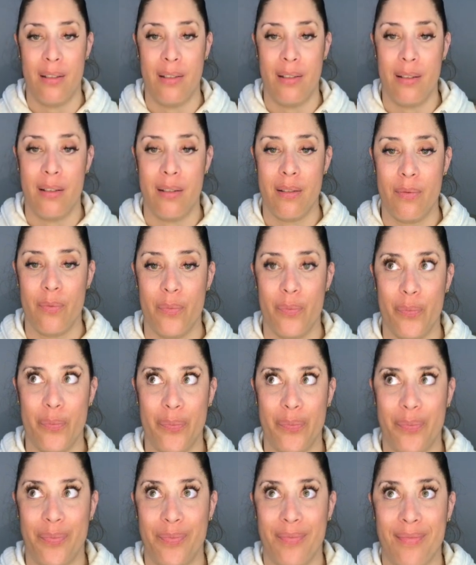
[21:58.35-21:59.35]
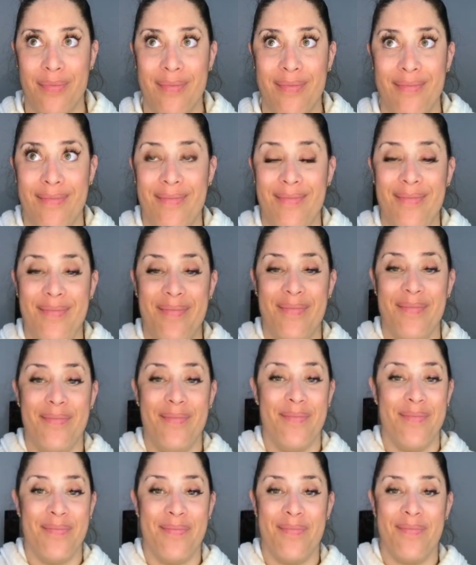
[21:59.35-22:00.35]

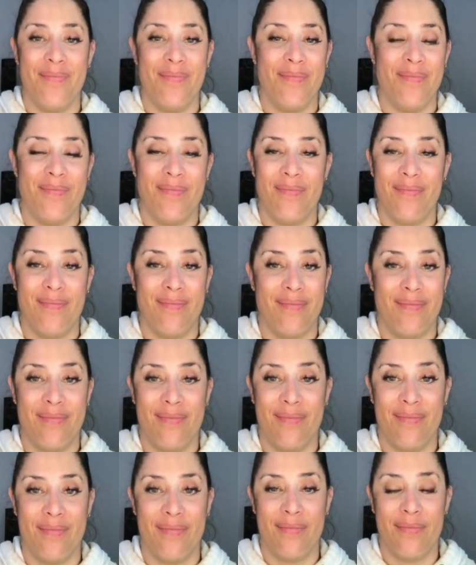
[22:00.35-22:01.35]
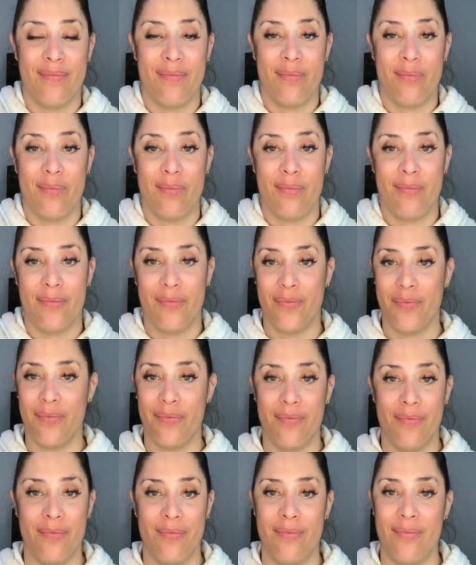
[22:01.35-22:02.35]

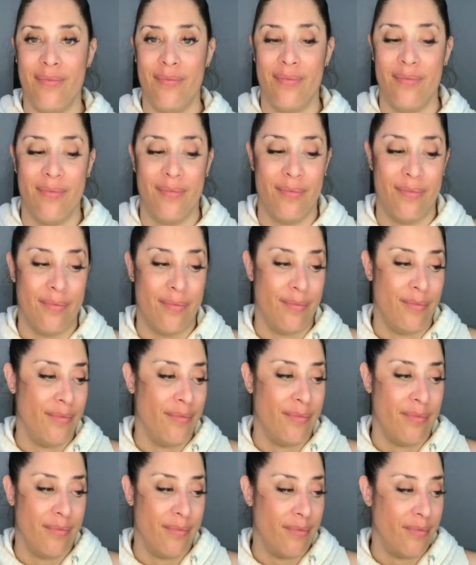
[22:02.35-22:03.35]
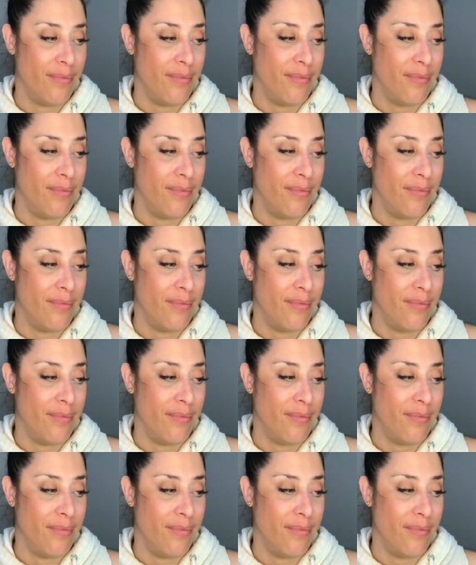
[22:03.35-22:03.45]
[no speech]